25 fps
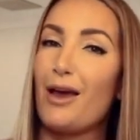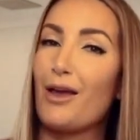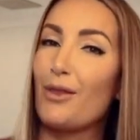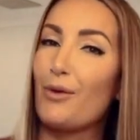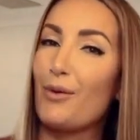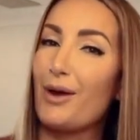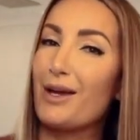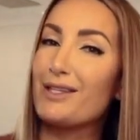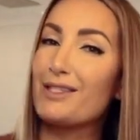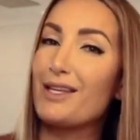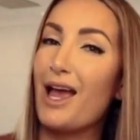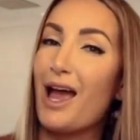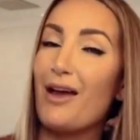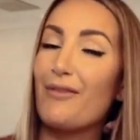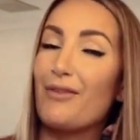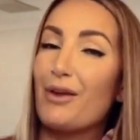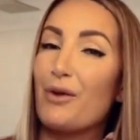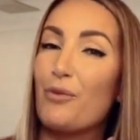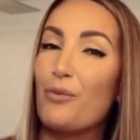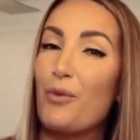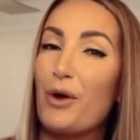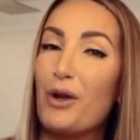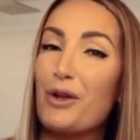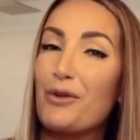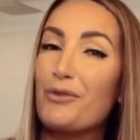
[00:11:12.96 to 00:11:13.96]
Otherwise, have
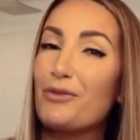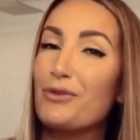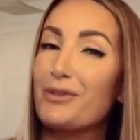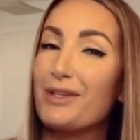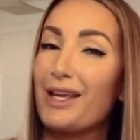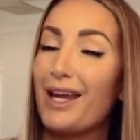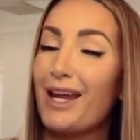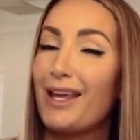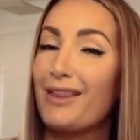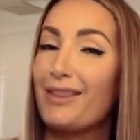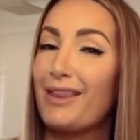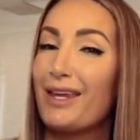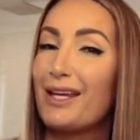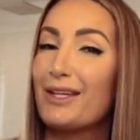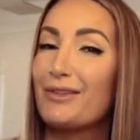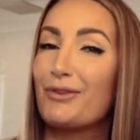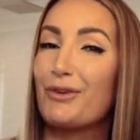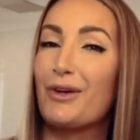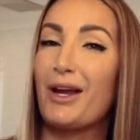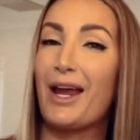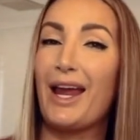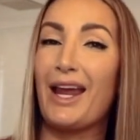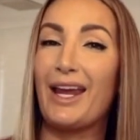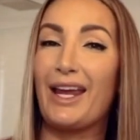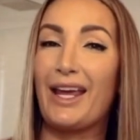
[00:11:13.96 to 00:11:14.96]
a wonderful day and thanks for
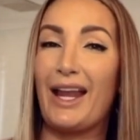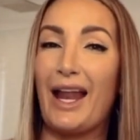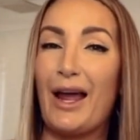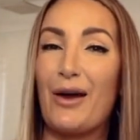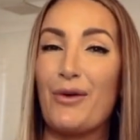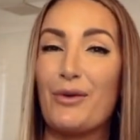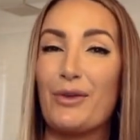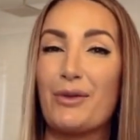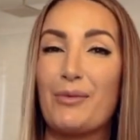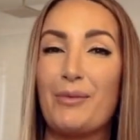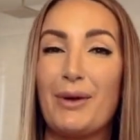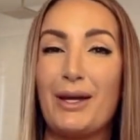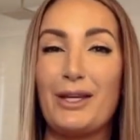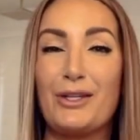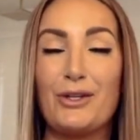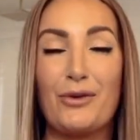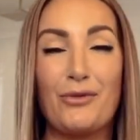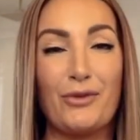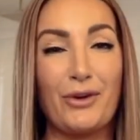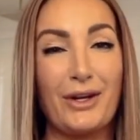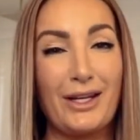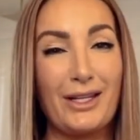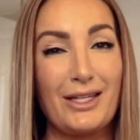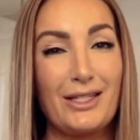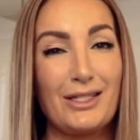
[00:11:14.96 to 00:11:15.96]
hanging out with me. Don't
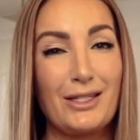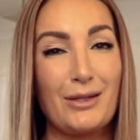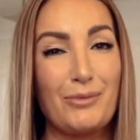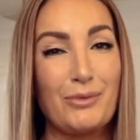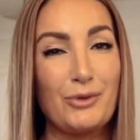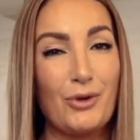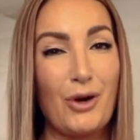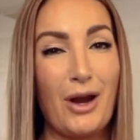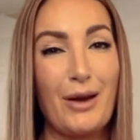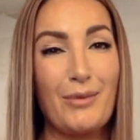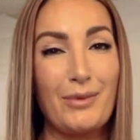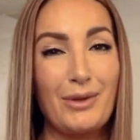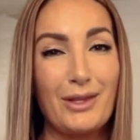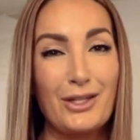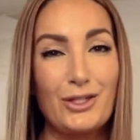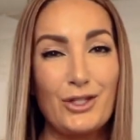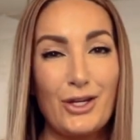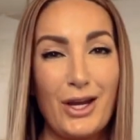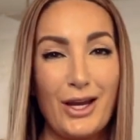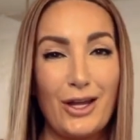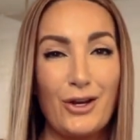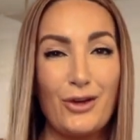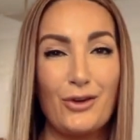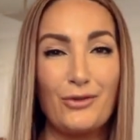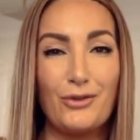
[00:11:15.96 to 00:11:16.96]
forget to subscribe to the
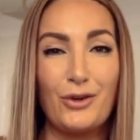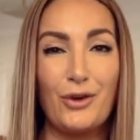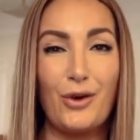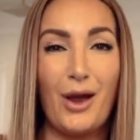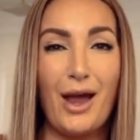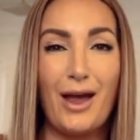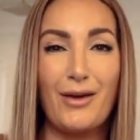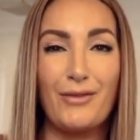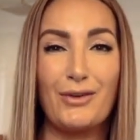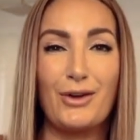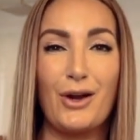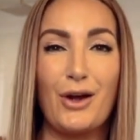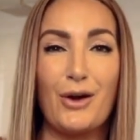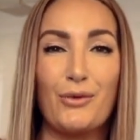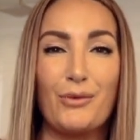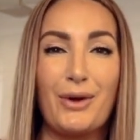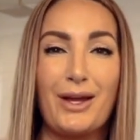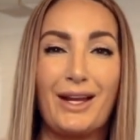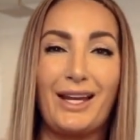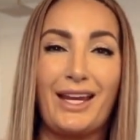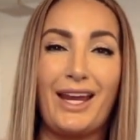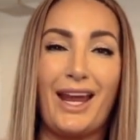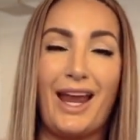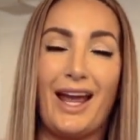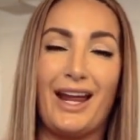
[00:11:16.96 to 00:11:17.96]
channel if you haven't
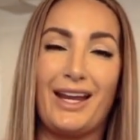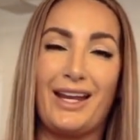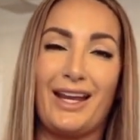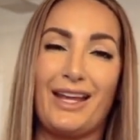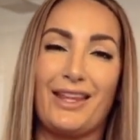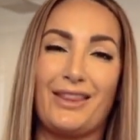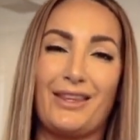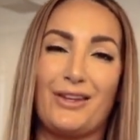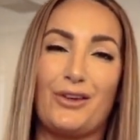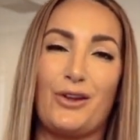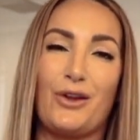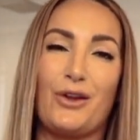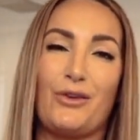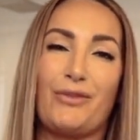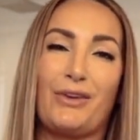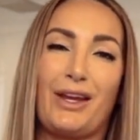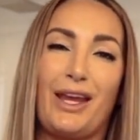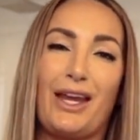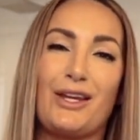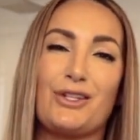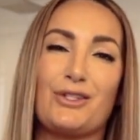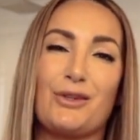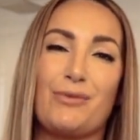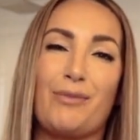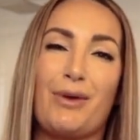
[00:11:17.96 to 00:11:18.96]
already and hit the
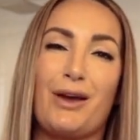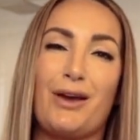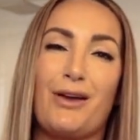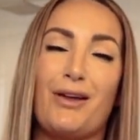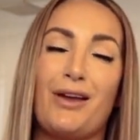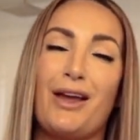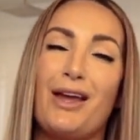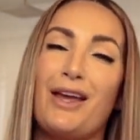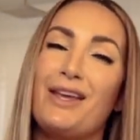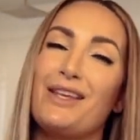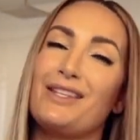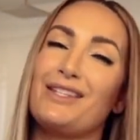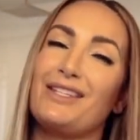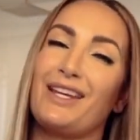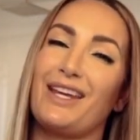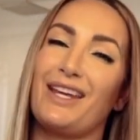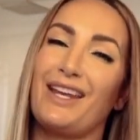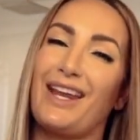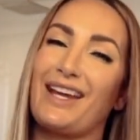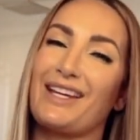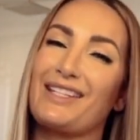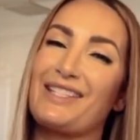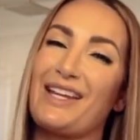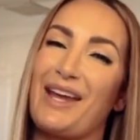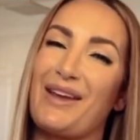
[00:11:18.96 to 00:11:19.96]
notification bell. See you
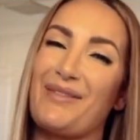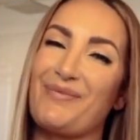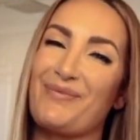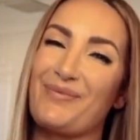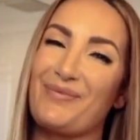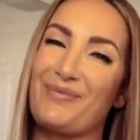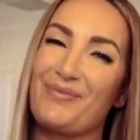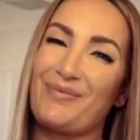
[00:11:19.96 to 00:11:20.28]
next time.